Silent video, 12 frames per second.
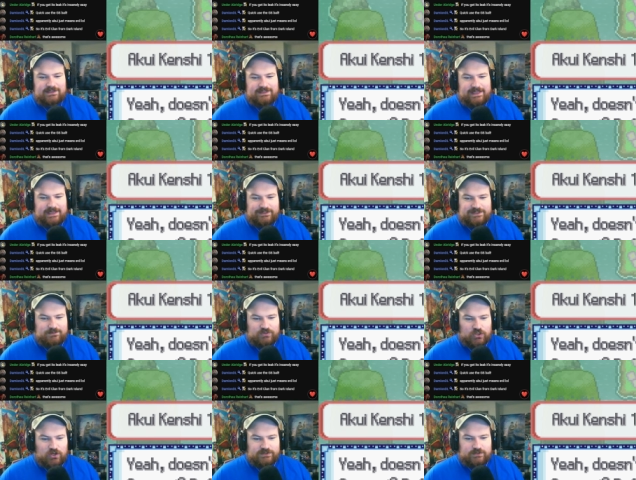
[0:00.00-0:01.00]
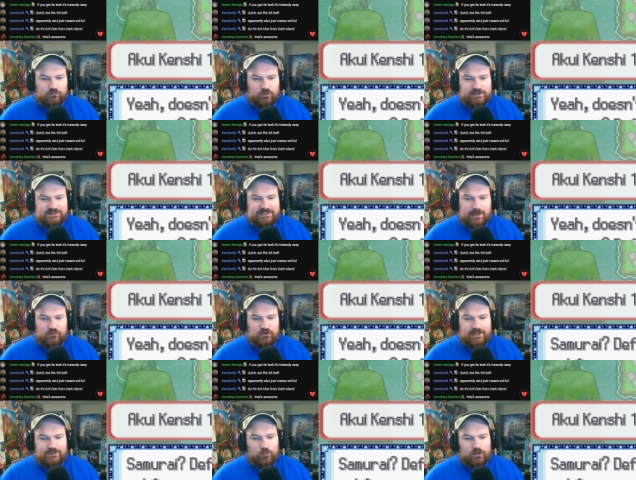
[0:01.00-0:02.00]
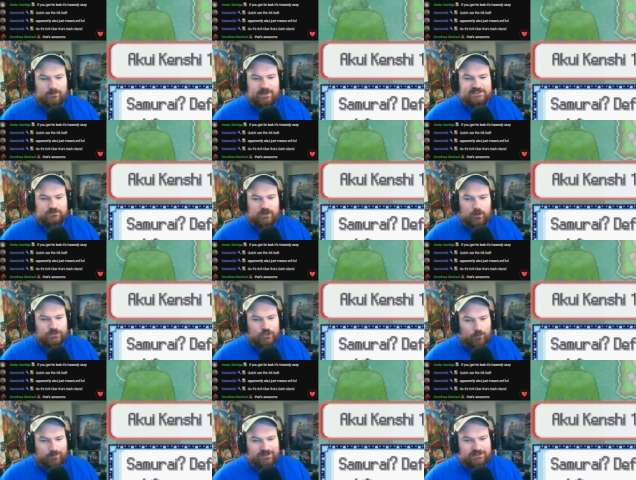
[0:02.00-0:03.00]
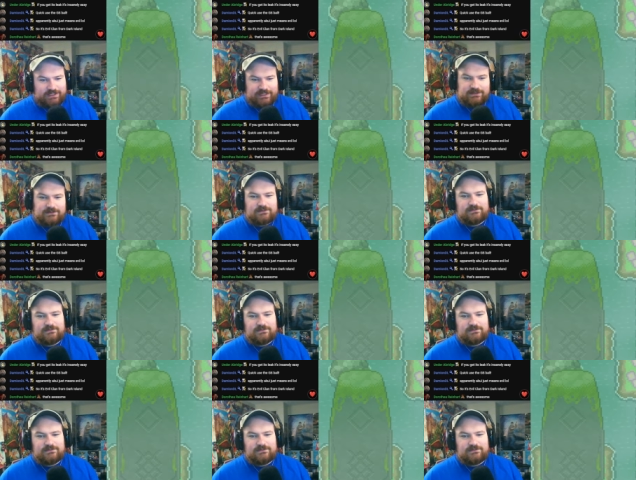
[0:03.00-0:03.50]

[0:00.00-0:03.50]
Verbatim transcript: Yeah, it doesn't belong to the Royal Samurai, don't want to mess around with nobility.